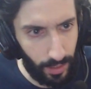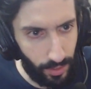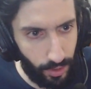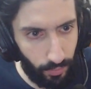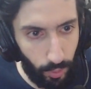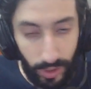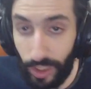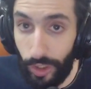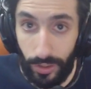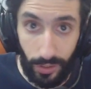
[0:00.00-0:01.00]
the
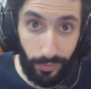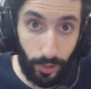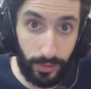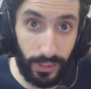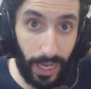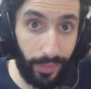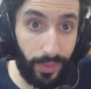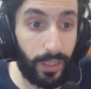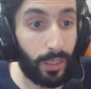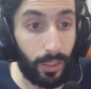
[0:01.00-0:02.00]
rotation difficulty I
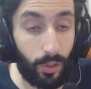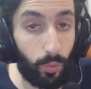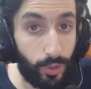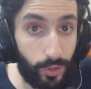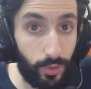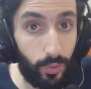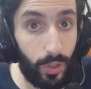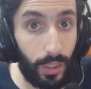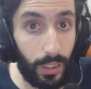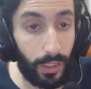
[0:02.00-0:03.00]
think in Guild Wars 2,
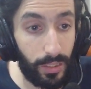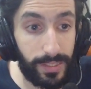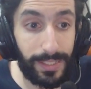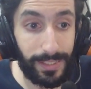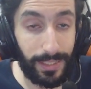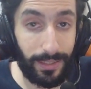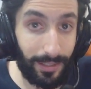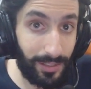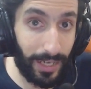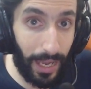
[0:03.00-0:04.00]
since it
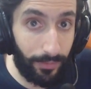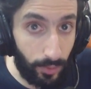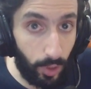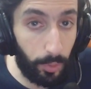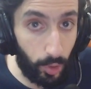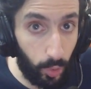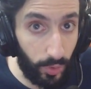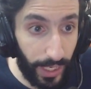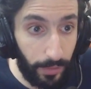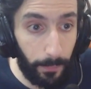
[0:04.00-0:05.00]
doesn't have global
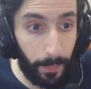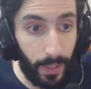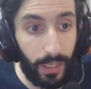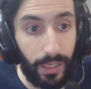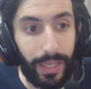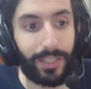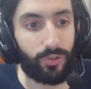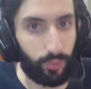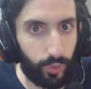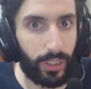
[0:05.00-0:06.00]
cooldown, it's
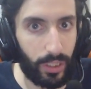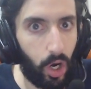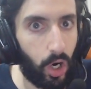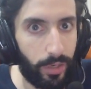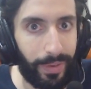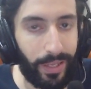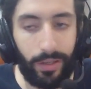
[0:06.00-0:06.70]
really hard, man.